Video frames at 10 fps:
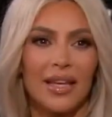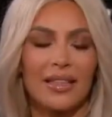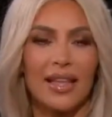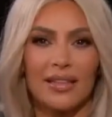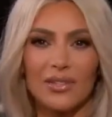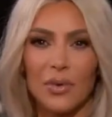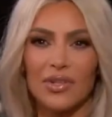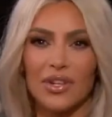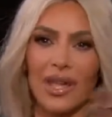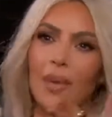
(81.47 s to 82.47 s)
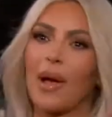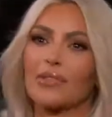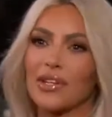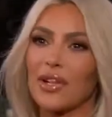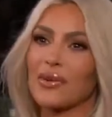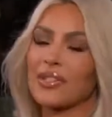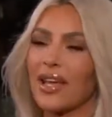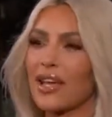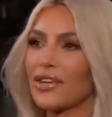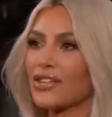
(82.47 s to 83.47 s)
the doors are, like, about to close, and
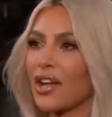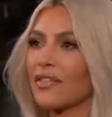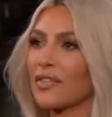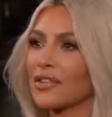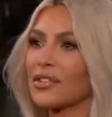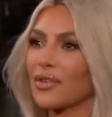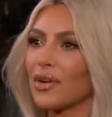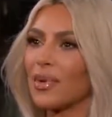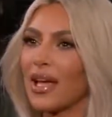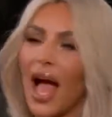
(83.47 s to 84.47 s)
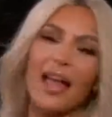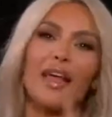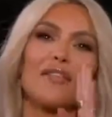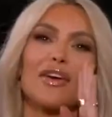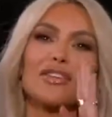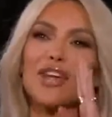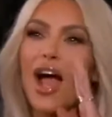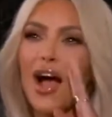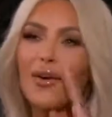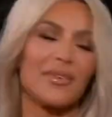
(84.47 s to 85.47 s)
I hear Jennifer screaming,
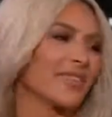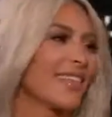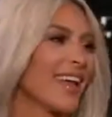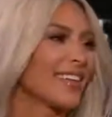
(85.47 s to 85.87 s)
"I love your show!"